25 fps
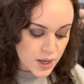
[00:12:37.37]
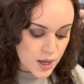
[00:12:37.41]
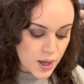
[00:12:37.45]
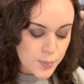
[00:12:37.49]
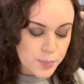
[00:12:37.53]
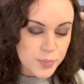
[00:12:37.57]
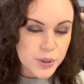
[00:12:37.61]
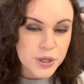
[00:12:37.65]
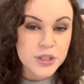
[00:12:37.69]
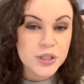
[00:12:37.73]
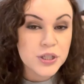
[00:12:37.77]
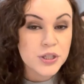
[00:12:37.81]

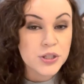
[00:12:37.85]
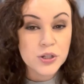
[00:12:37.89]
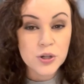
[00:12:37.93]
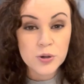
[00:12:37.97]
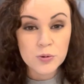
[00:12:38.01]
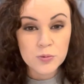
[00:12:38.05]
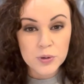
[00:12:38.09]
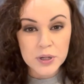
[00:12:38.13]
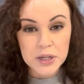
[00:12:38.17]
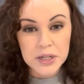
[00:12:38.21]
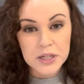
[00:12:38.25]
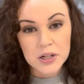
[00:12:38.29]
But you know
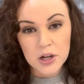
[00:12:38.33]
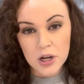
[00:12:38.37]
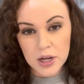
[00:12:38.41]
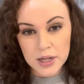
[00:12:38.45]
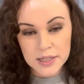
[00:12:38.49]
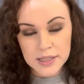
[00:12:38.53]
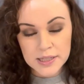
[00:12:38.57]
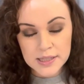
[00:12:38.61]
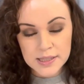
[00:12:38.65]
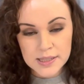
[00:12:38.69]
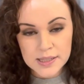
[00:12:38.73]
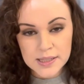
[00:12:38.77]
what,
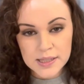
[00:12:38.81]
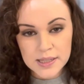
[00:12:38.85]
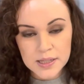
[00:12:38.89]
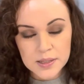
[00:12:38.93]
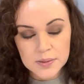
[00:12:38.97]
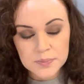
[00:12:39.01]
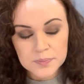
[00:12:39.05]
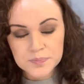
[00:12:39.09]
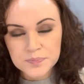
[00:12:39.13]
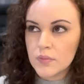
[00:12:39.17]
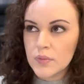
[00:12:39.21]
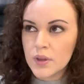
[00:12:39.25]

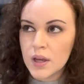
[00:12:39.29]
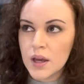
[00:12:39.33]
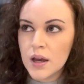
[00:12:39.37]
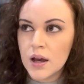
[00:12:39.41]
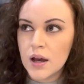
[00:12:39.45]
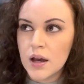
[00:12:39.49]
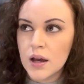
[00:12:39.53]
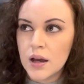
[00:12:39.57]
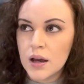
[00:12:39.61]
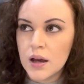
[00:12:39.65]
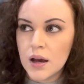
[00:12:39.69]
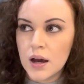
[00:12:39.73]
honestly,
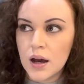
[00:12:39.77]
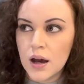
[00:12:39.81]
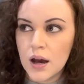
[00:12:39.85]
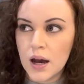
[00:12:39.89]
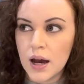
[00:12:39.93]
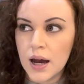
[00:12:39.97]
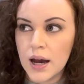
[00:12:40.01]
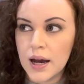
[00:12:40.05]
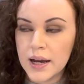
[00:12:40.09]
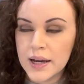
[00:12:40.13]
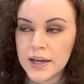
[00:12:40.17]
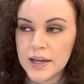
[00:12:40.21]

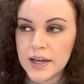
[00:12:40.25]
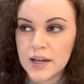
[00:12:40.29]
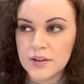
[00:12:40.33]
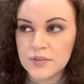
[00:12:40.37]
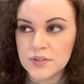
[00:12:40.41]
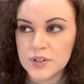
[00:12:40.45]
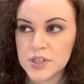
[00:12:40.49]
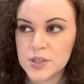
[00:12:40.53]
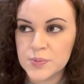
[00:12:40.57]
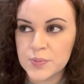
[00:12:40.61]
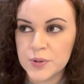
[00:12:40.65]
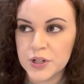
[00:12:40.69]
I have
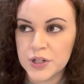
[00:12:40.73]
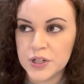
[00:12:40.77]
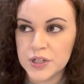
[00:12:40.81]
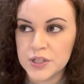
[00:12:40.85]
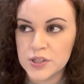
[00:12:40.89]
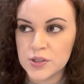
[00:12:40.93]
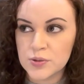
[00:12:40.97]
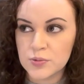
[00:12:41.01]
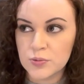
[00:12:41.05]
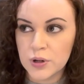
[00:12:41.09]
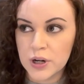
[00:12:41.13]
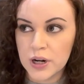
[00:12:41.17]

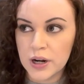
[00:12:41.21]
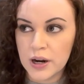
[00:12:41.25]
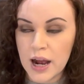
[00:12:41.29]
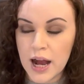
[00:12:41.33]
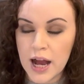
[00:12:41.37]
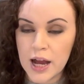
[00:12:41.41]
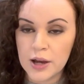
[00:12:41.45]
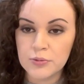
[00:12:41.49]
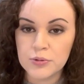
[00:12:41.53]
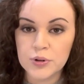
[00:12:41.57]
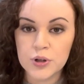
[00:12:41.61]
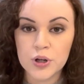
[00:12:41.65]
experience where
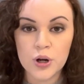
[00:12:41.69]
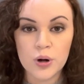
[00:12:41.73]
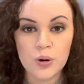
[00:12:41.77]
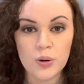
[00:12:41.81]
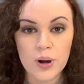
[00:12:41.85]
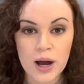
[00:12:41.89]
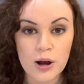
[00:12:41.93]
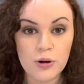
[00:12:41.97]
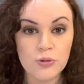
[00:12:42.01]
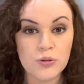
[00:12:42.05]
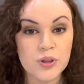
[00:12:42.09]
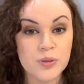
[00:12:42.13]
I would go
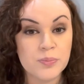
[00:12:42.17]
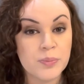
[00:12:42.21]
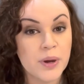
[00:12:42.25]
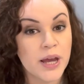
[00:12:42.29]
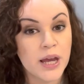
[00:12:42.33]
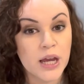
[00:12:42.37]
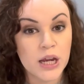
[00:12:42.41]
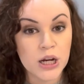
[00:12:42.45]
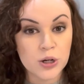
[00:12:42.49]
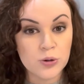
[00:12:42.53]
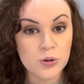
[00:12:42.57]
out with my hair